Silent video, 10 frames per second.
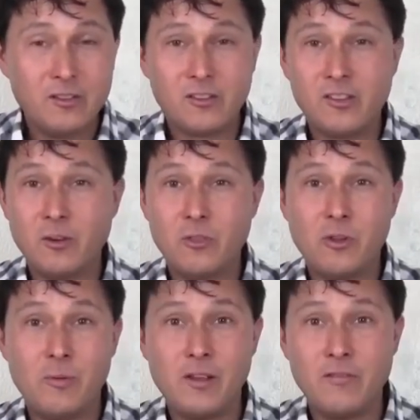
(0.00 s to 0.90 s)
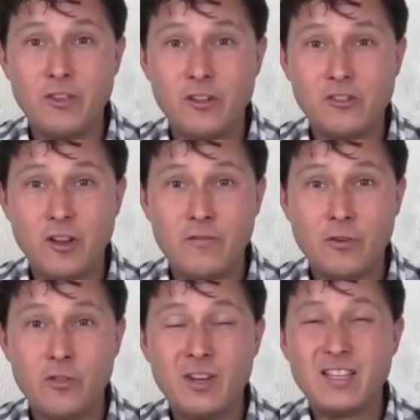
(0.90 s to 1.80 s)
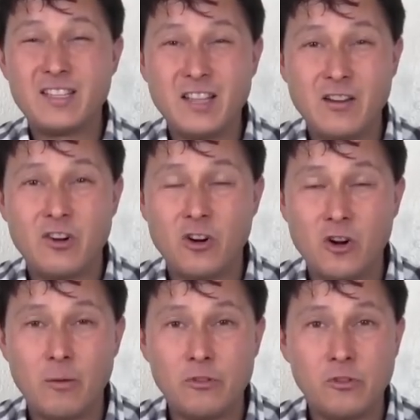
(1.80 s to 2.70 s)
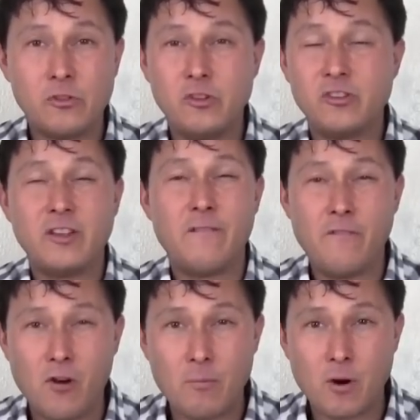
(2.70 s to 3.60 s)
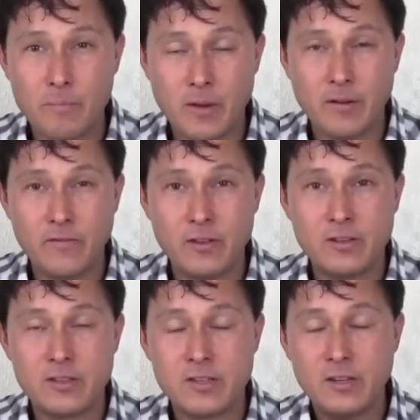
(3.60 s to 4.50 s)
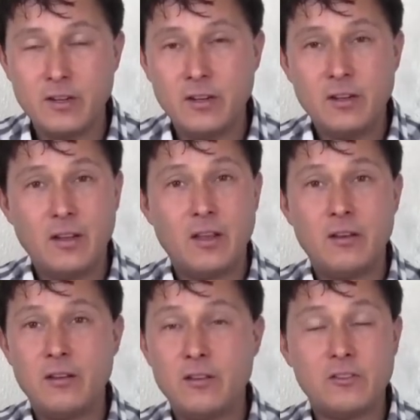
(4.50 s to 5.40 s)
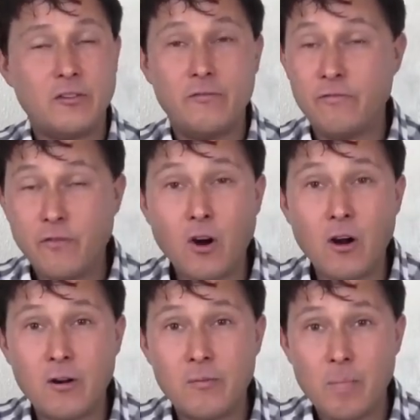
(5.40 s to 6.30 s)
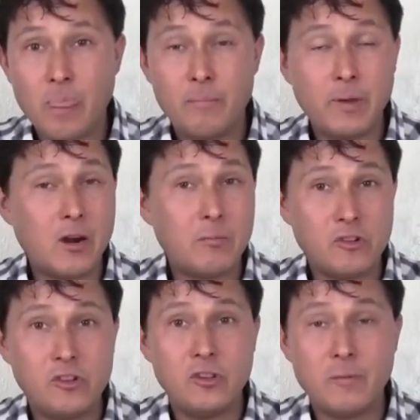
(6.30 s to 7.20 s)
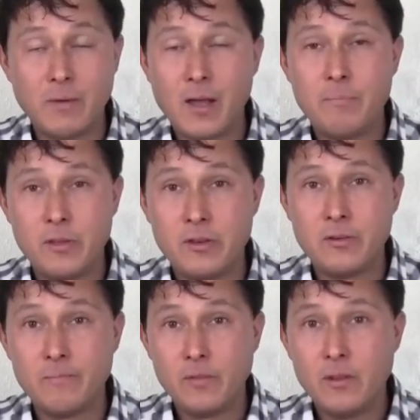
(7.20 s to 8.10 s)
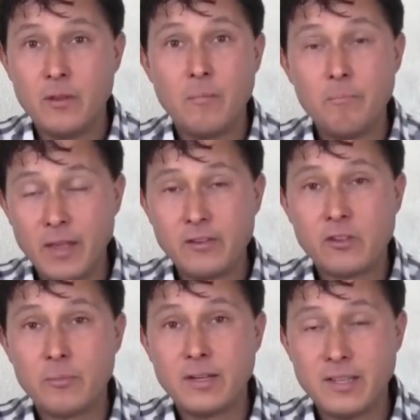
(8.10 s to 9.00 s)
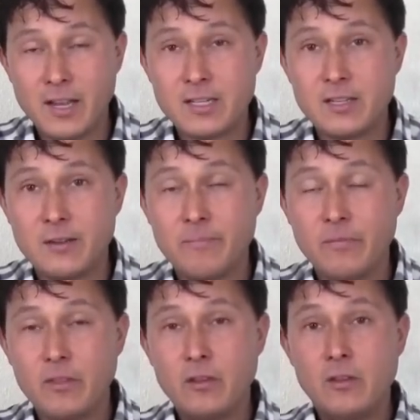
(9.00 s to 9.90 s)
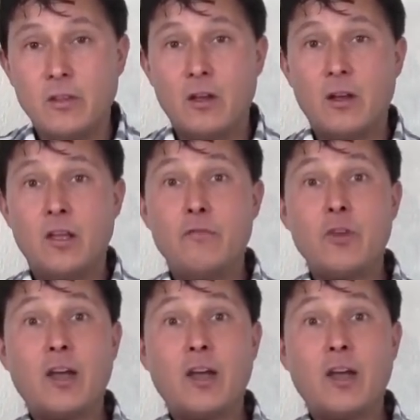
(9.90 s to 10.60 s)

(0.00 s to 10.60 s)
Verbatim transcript: to stick with the Omega VSJ843 instead of a Hurom juicer. You just get far more benefits, and it's a far better machine in my opinion, based on my testing. If you